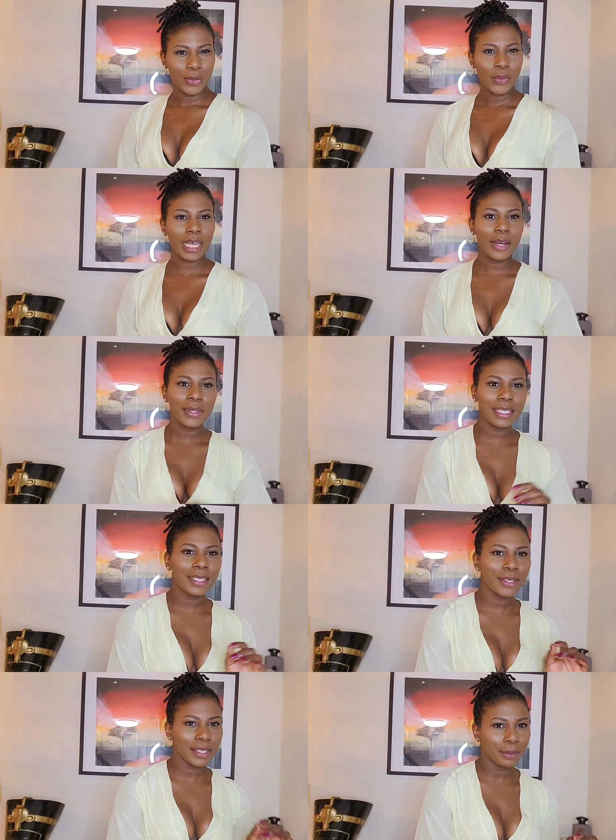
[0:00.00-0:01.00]
We're counting
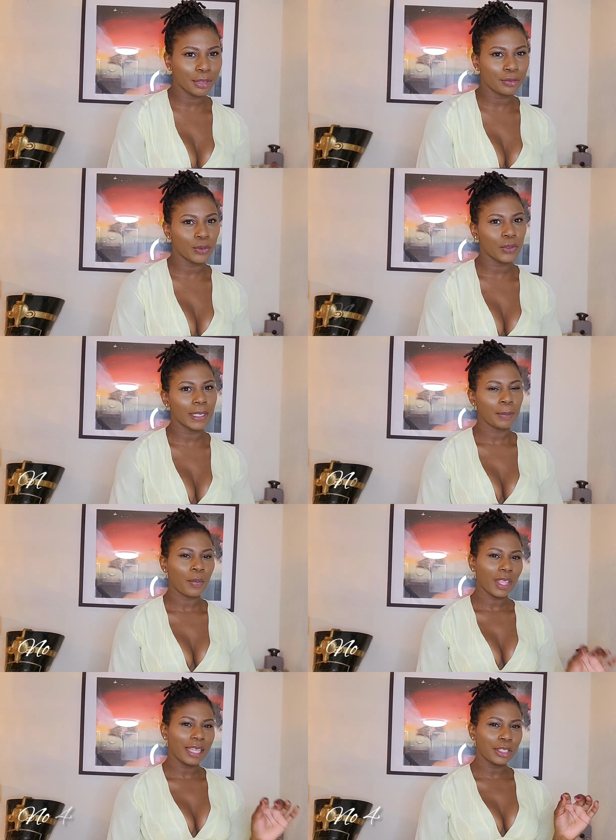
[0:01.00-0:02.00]
down to number four,
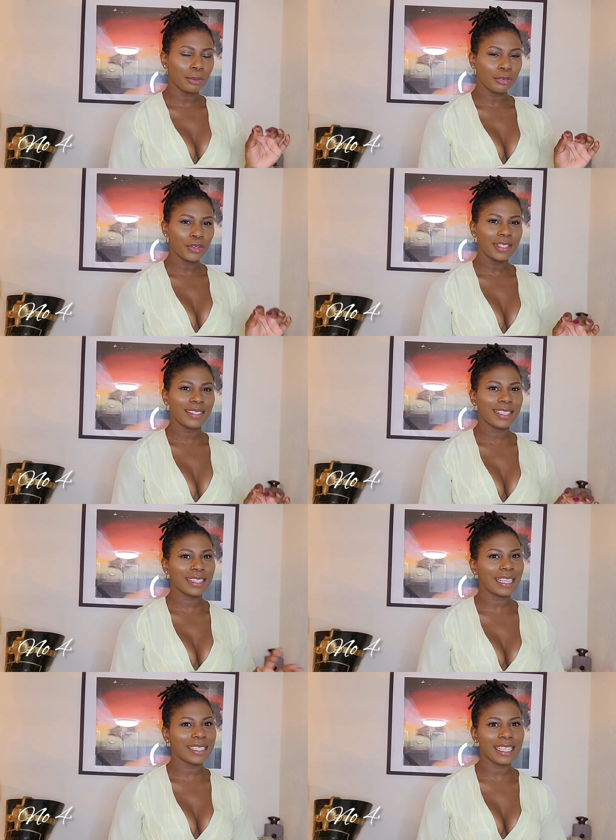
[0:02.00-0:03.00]
and the number four to
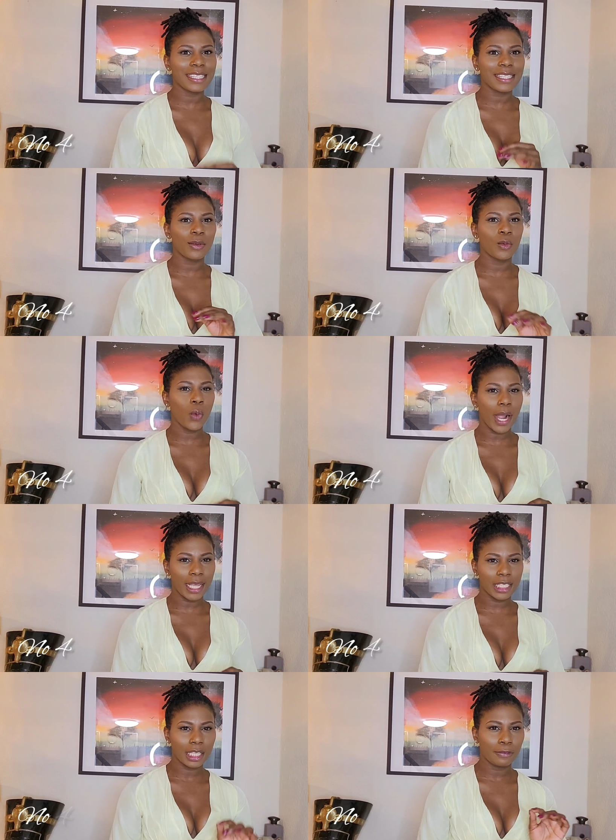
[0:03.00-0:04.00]
this list is a
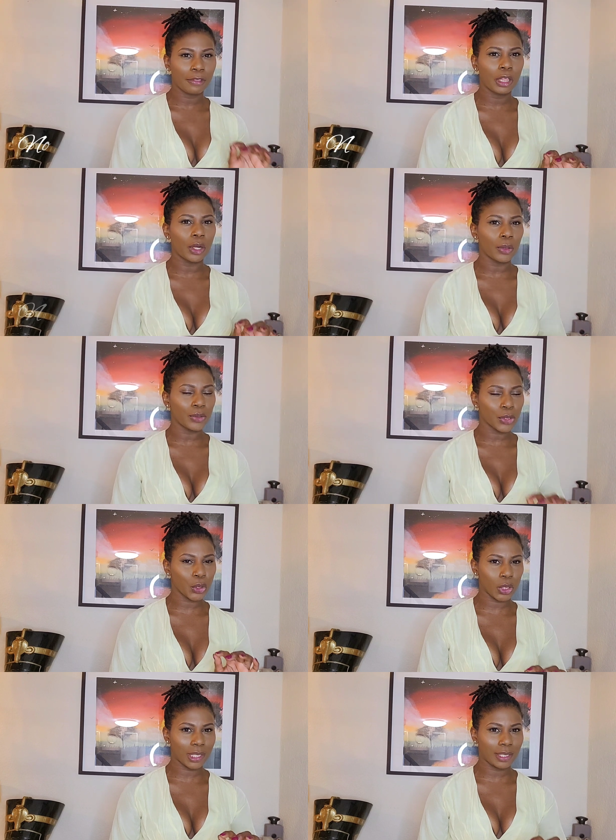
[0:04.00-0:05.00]
white, floral,
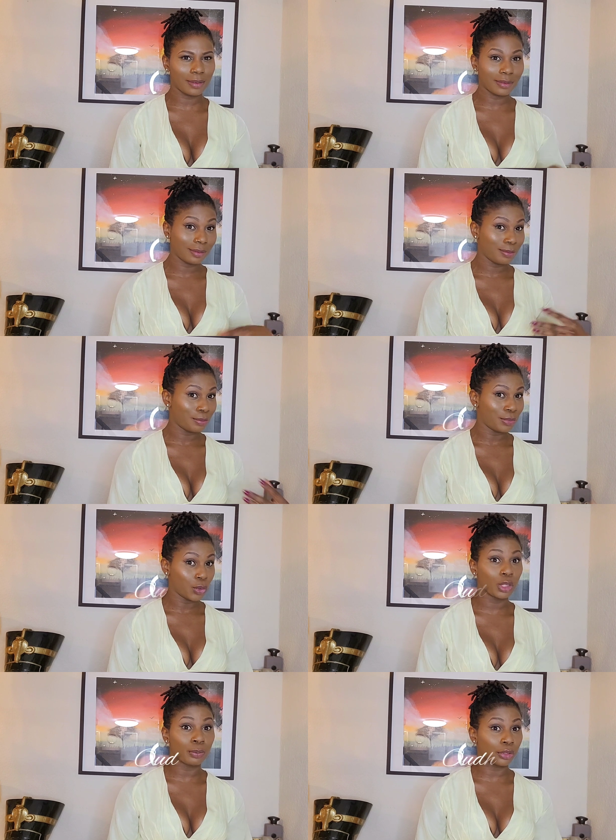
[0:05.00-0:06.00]
subtle
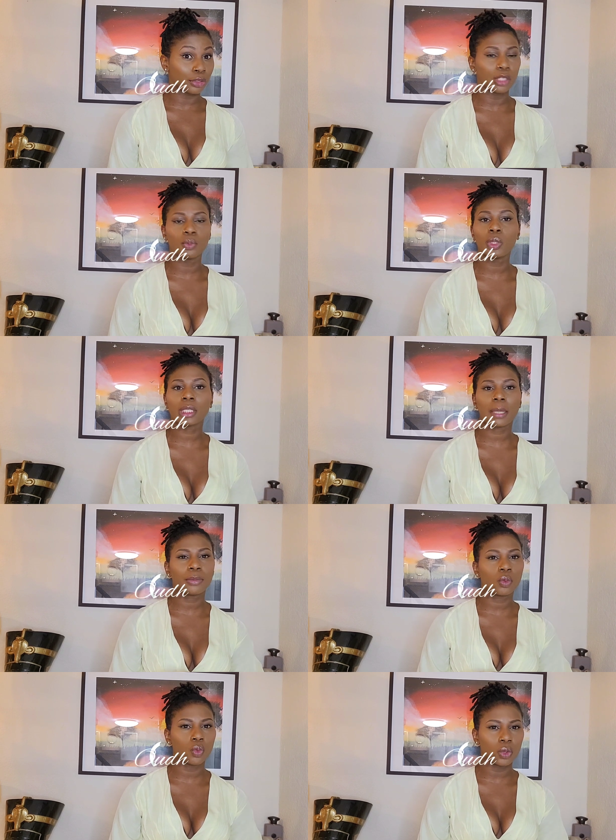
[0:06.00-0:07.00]
oud perfume which
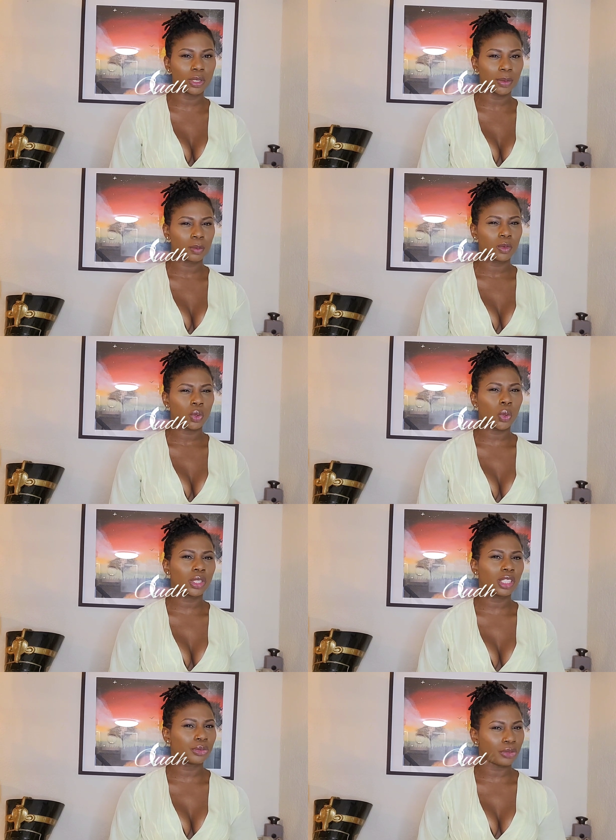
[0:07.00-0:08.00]
can be worn all
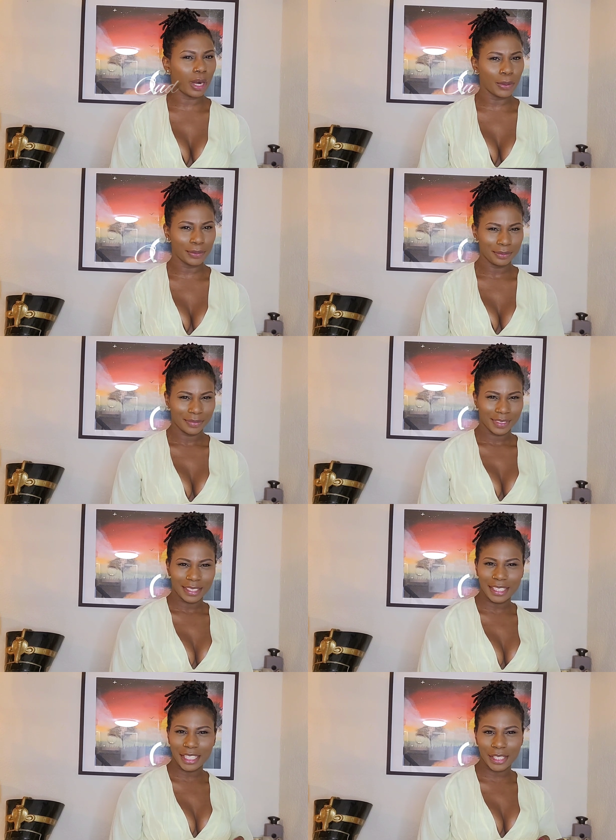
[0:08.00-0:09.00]
year round.
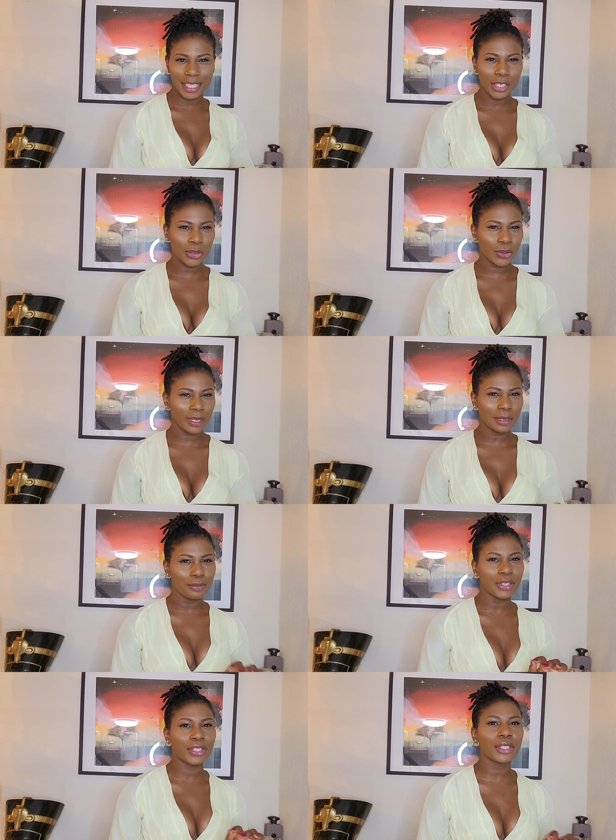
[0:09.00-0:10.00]
It is sensual,
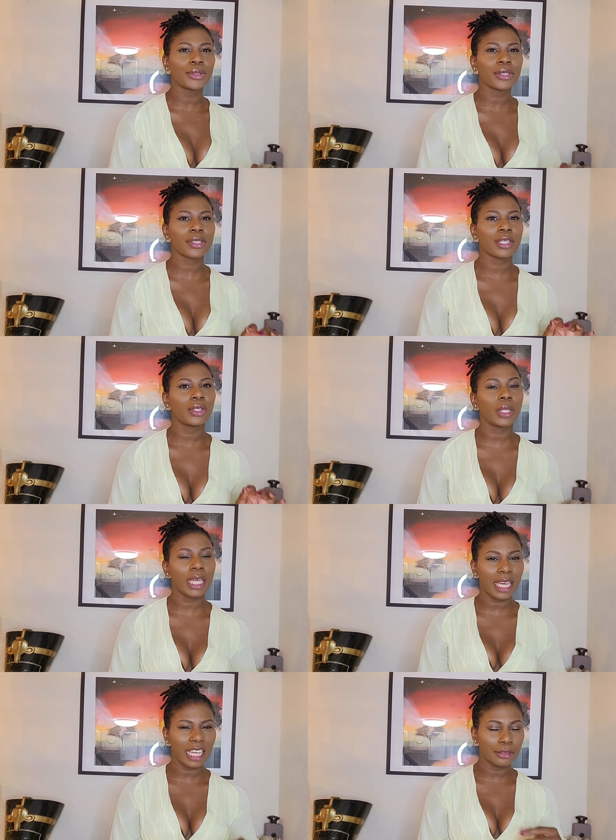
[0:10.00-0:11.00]
mysterious,
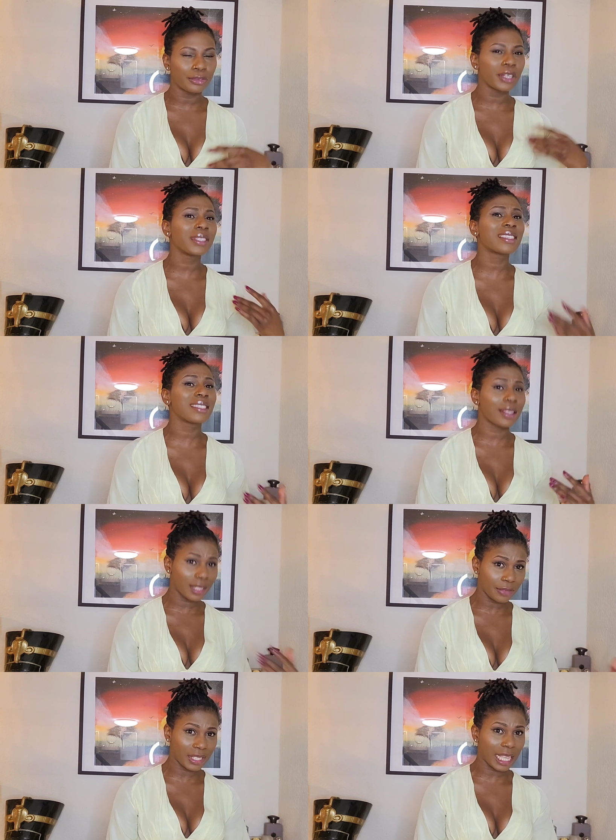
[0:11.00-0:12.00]
unique, and a very
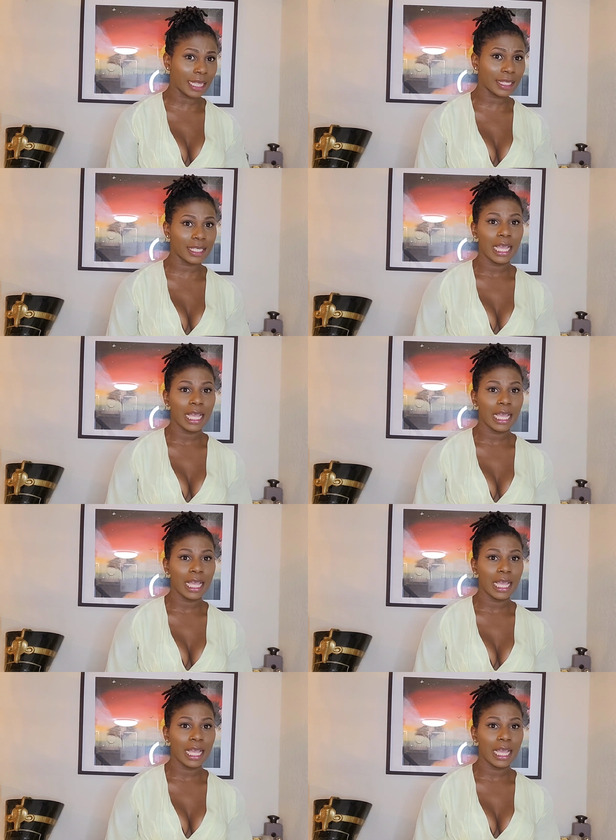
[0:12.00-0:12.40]
distinctive scent.